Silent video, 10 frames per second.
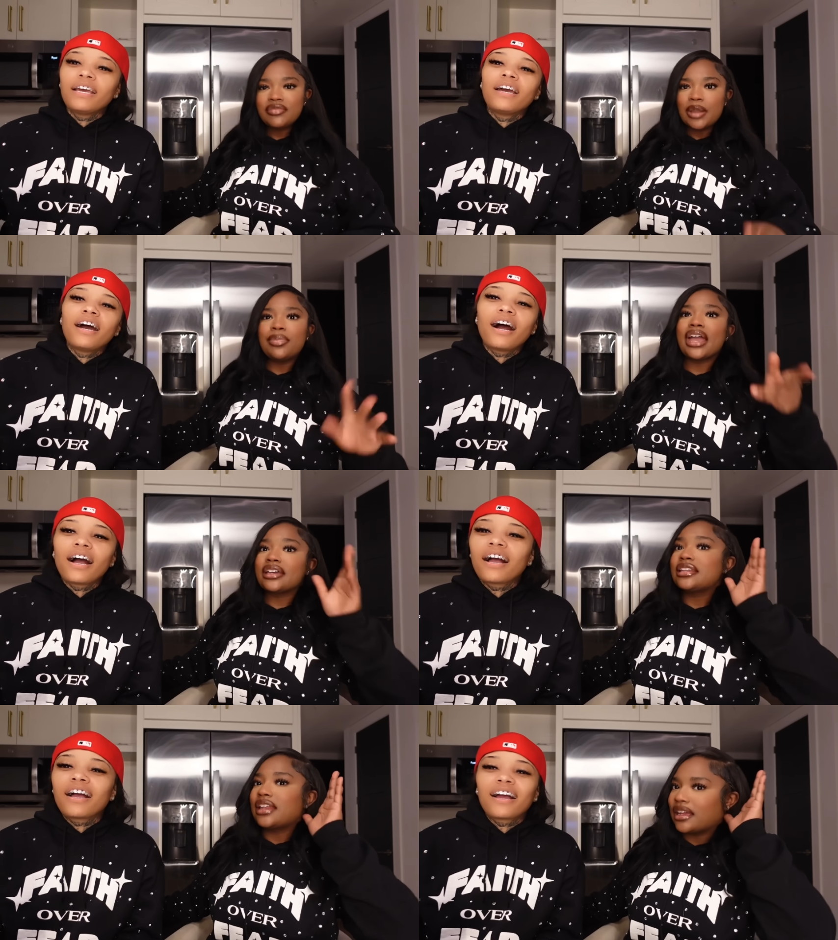Speaker 1: Back in
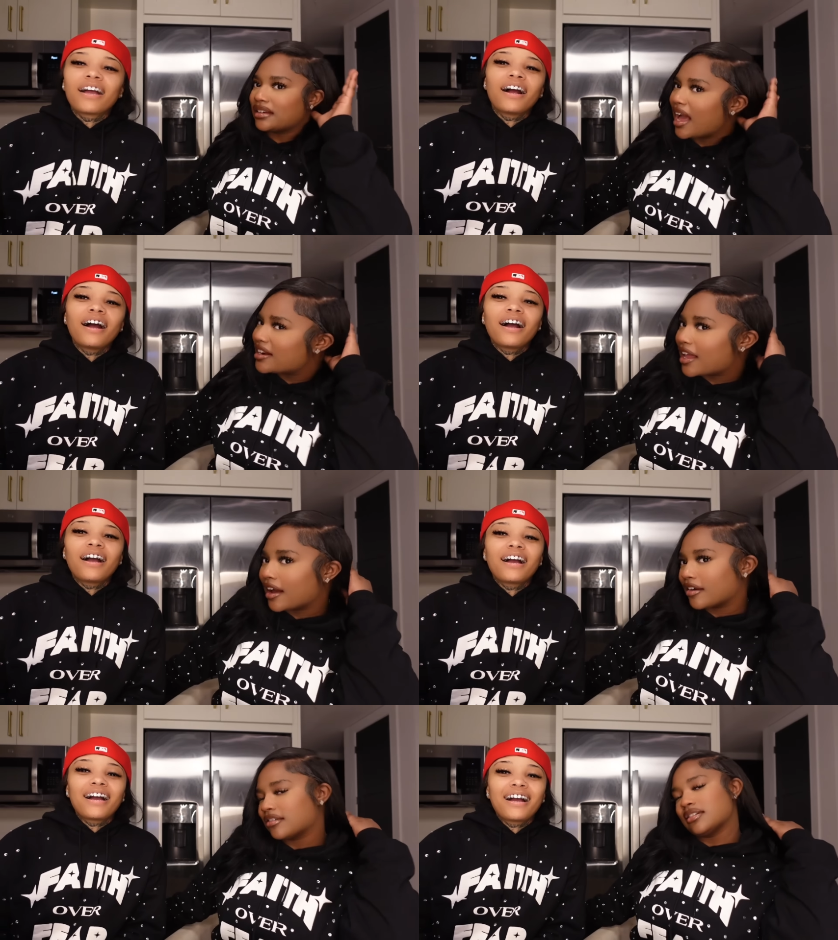the day. Not
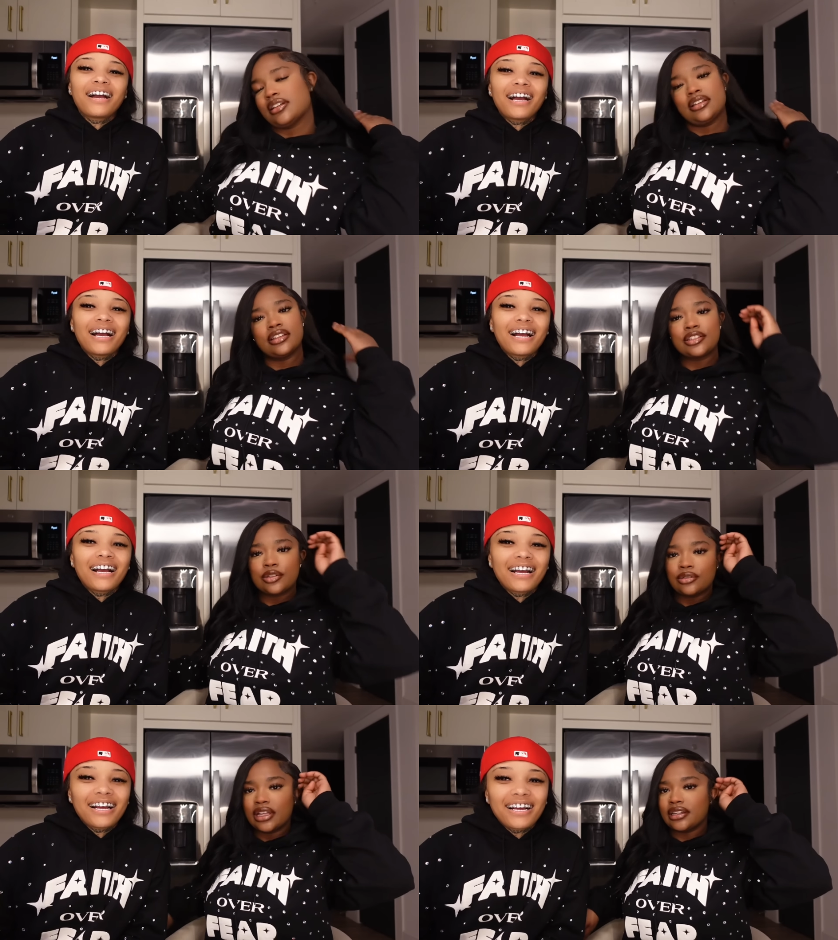now. It's too
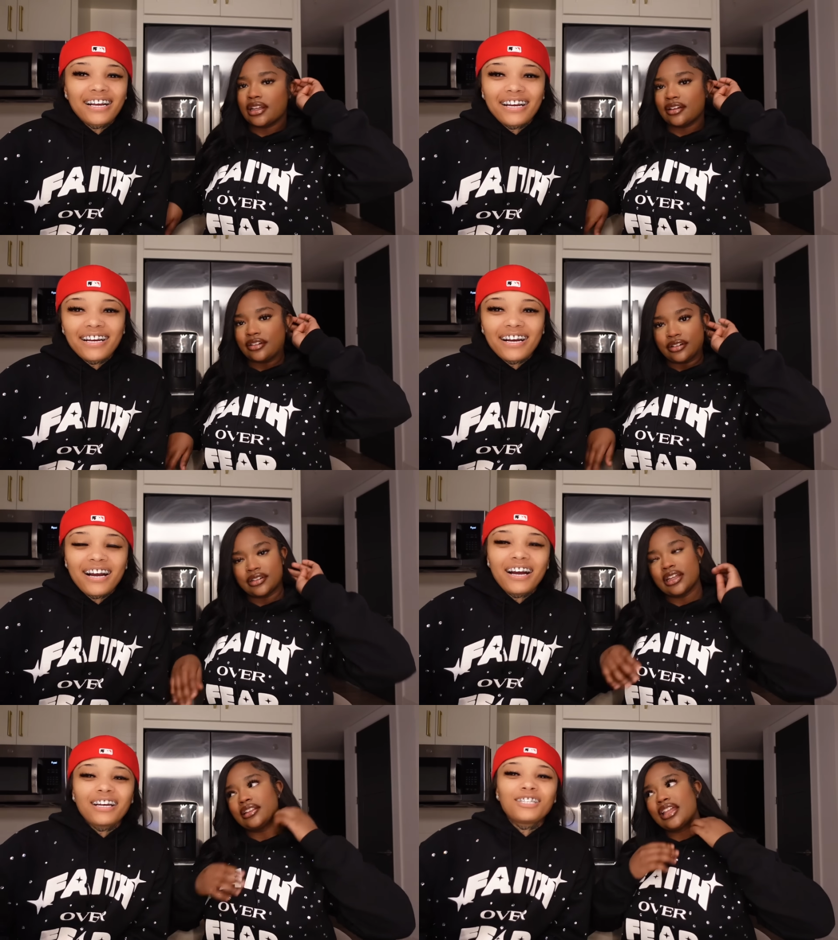late now, girl.
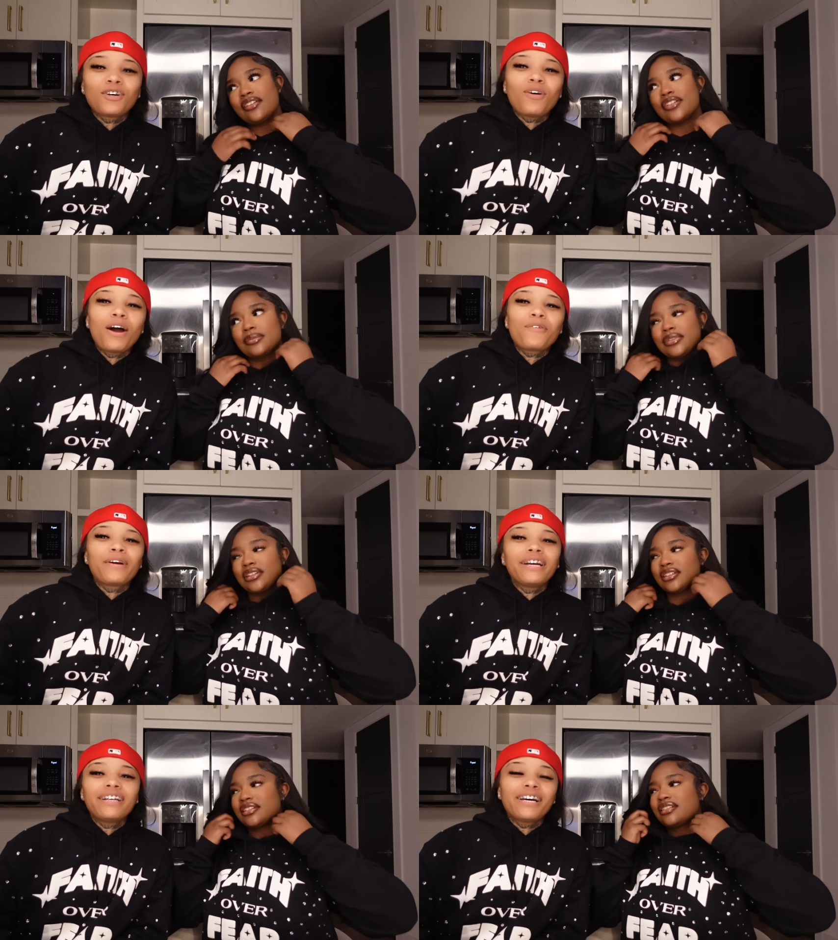Right, so I
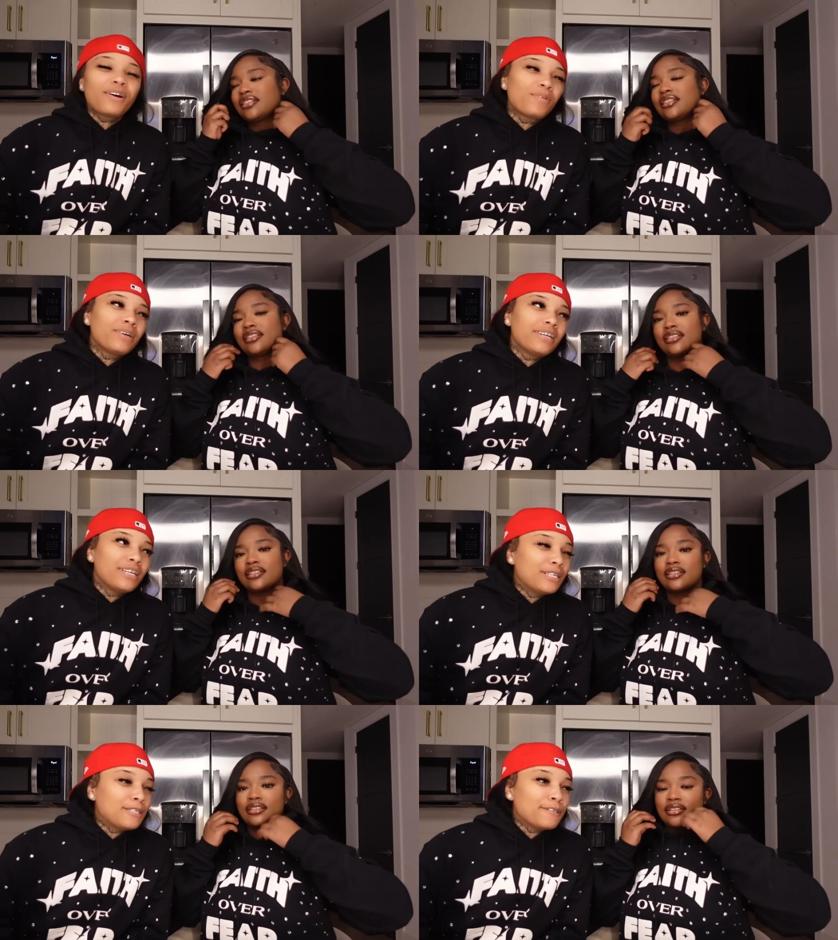
Speaker 2: rate that one,
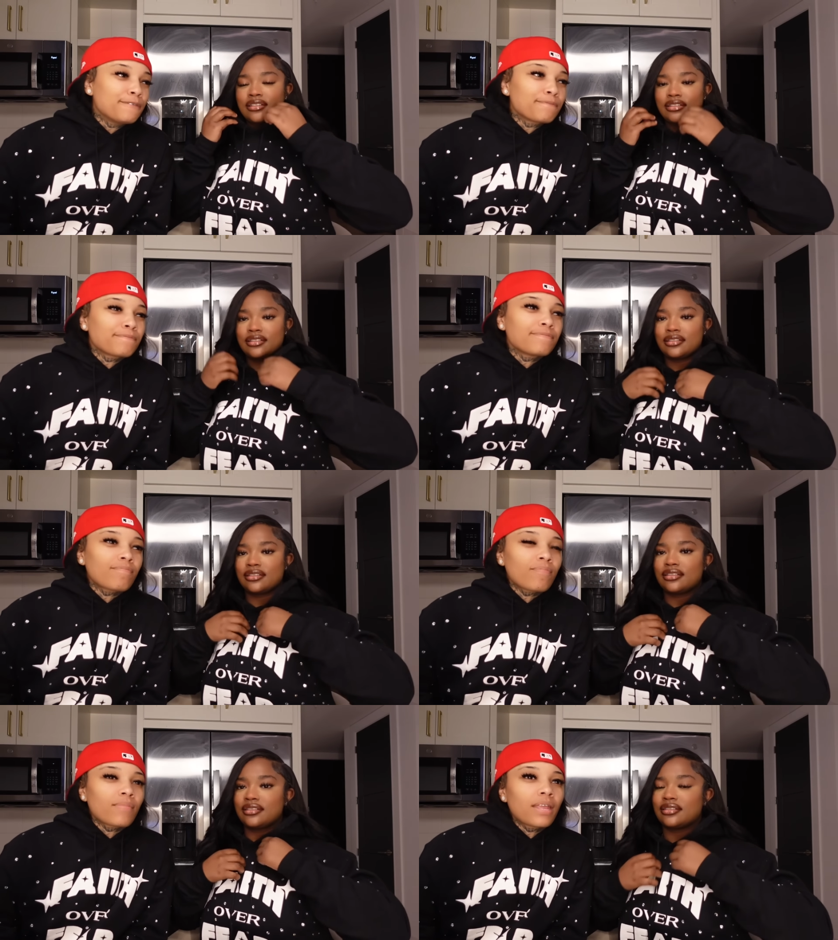um,
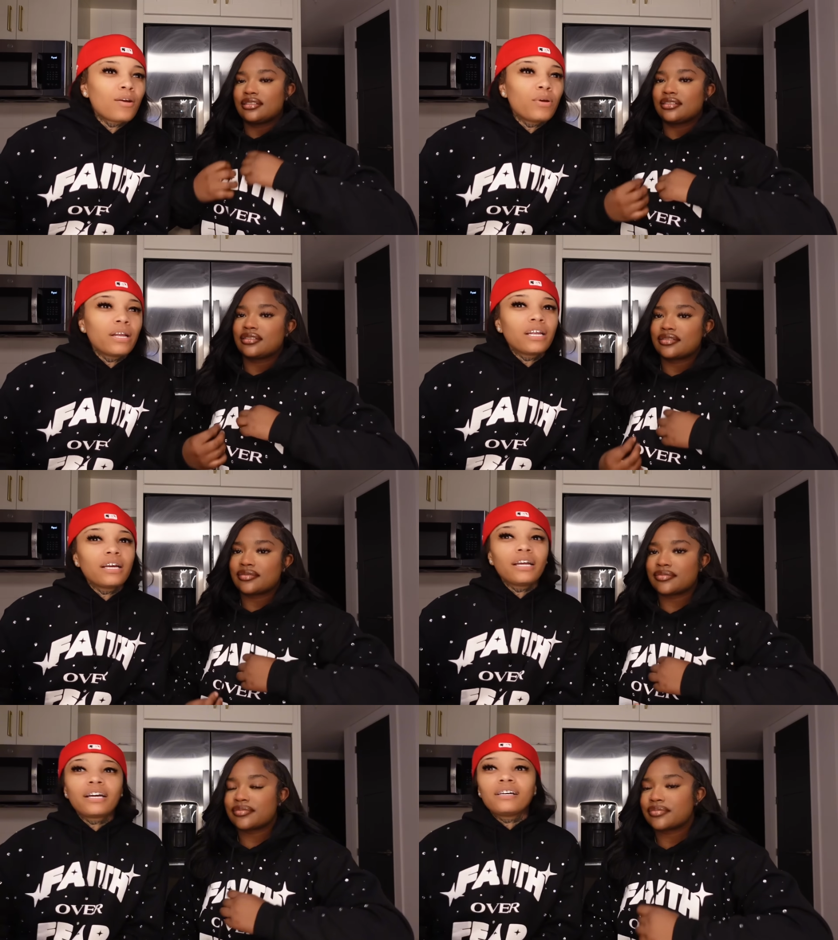I rate that
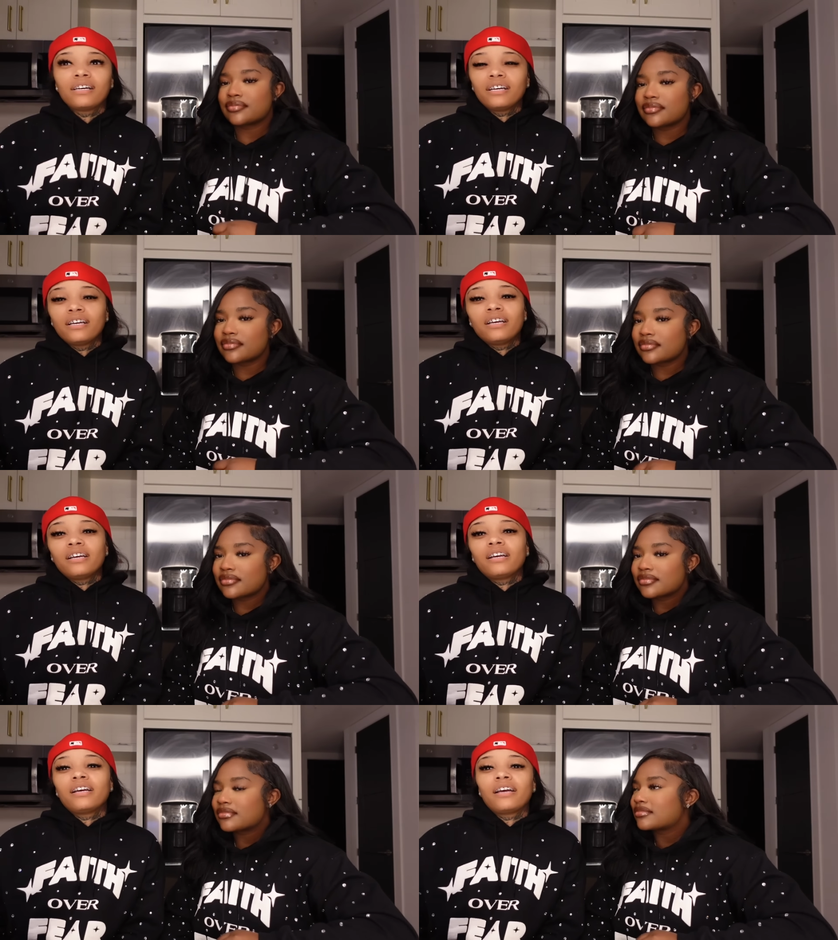like a,
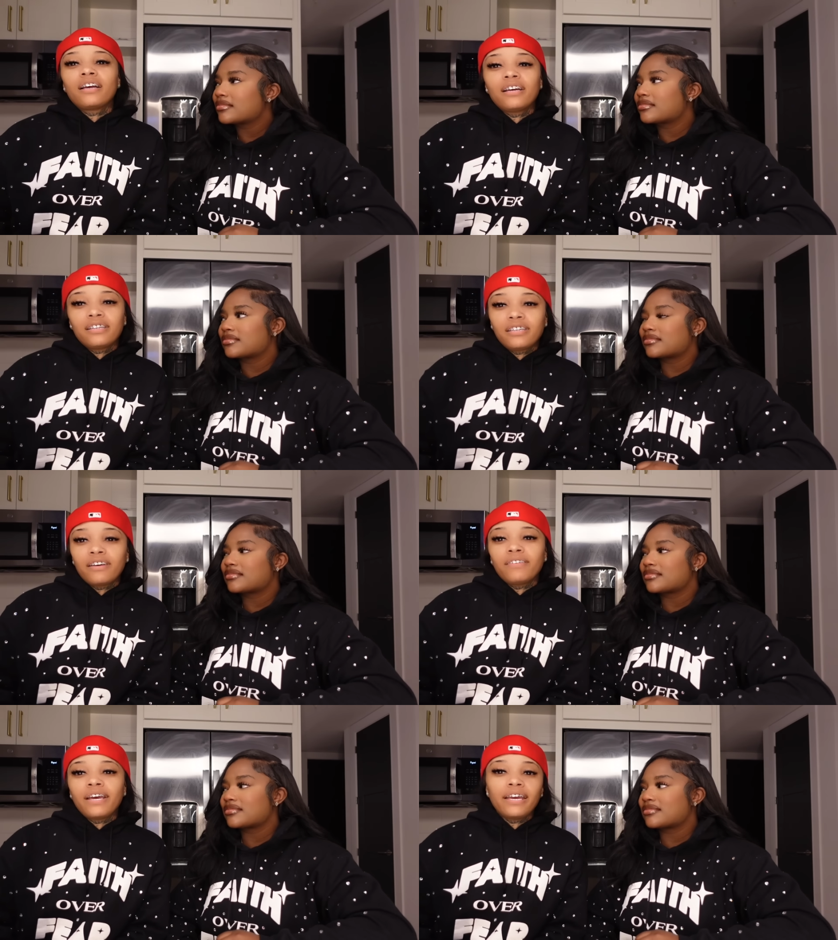a
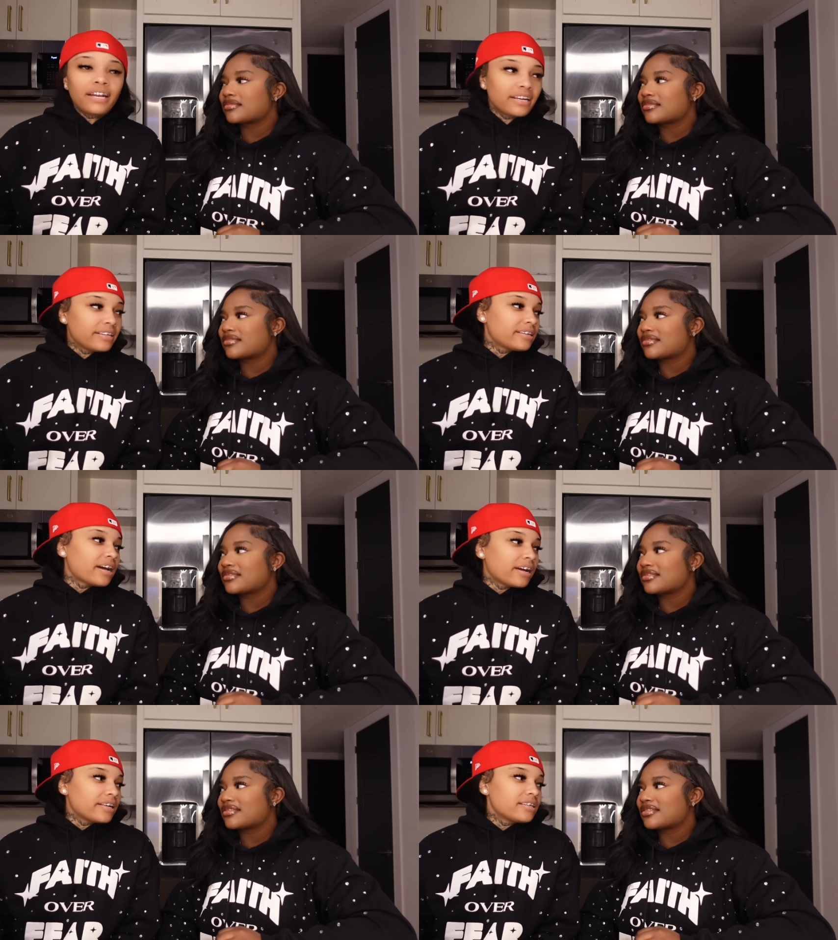7, 8 out of,
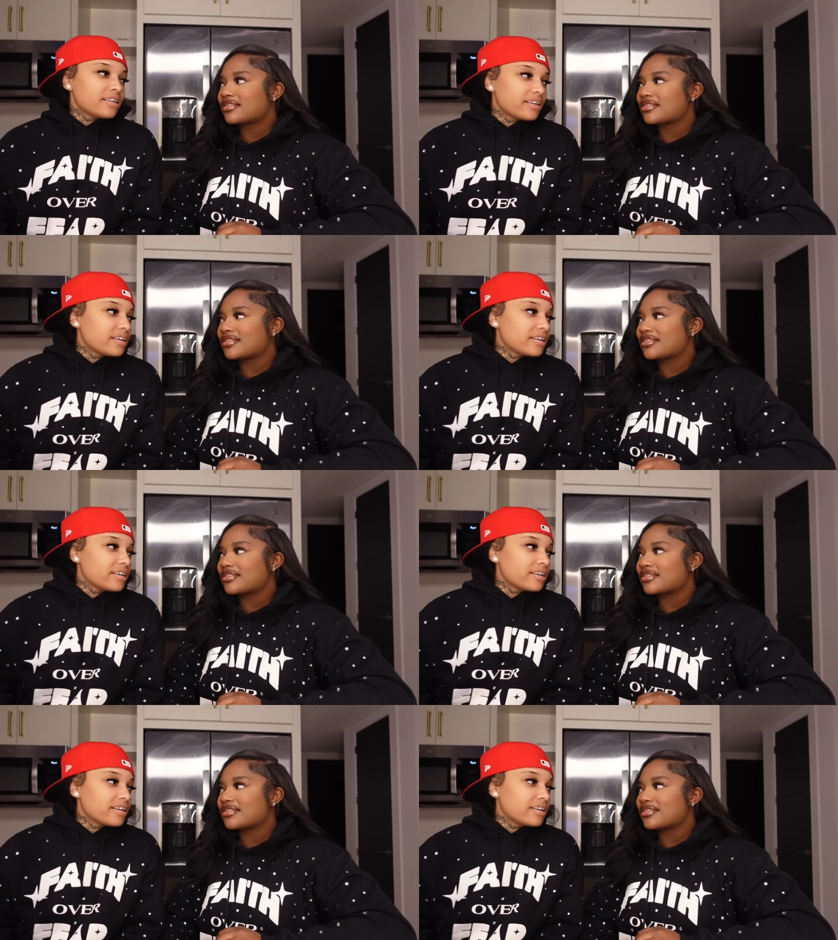out of 10.